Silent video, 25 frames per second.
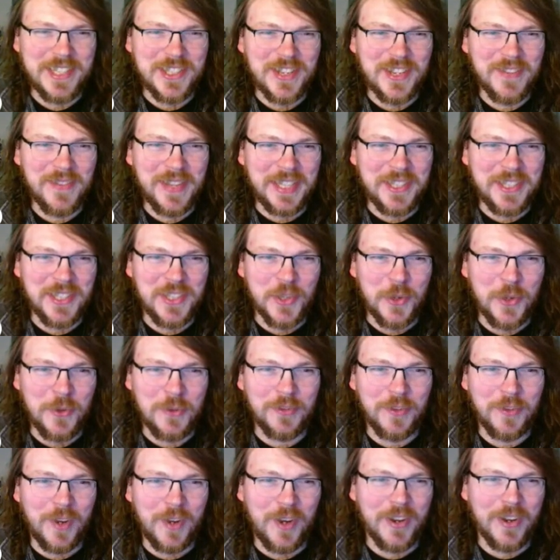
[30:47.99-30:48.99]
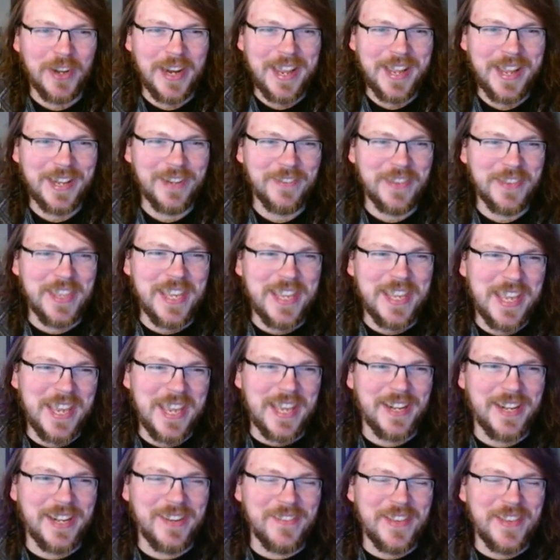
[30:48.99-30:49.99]
So I'm like so far ahead of the
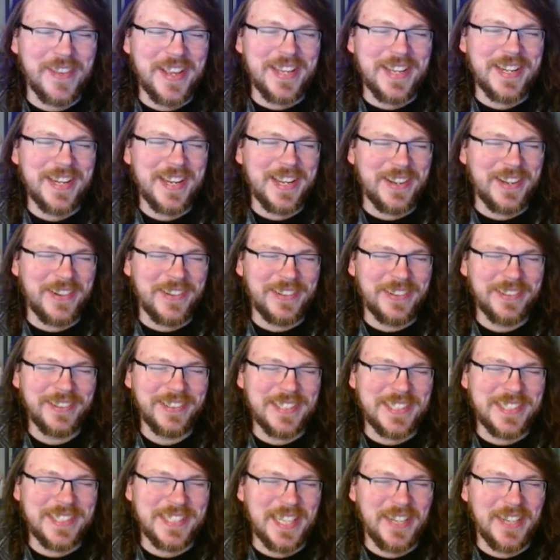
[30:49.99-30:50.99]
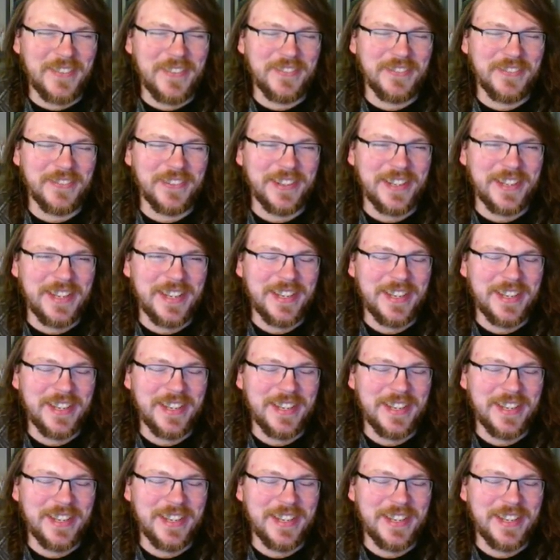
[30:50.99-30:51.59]
anime now. It's not even funny.